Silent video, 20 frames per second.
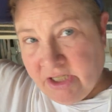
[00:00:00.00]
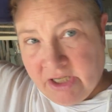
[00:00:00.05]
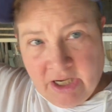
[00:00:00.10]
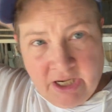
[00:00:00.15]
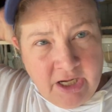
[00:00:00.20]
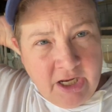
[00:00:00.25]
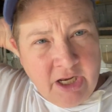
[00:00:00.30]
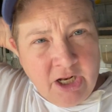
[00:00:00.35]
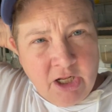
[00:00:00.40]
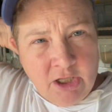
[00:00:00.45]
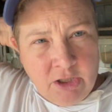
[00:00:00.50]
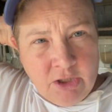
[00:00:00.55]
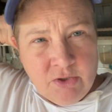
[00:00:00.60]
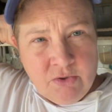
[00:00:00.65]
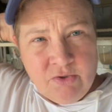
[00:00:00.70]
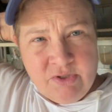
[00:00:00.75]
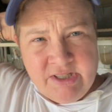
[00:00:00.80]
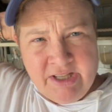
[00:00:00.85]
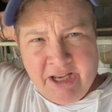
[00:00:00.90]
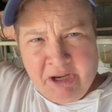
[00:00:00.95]
And it
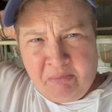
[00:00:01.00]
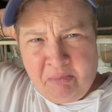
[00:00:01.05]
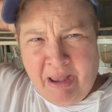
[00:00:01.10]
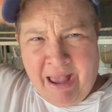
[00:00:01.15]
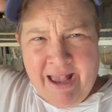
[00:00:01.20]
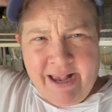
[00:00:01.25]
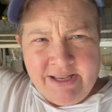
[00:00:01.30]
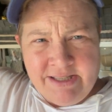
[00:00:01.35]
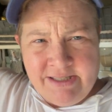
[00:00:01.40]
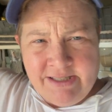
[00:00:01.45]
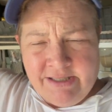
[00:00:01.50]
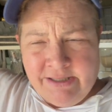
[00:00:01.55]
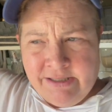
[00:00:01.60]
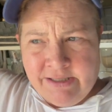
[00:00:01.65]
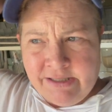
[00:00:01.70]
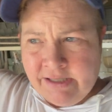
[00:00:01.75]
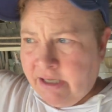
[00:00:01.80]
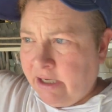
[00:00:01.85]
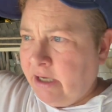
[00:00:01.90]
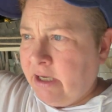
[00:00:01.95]
includes like
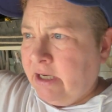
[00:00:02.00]
passes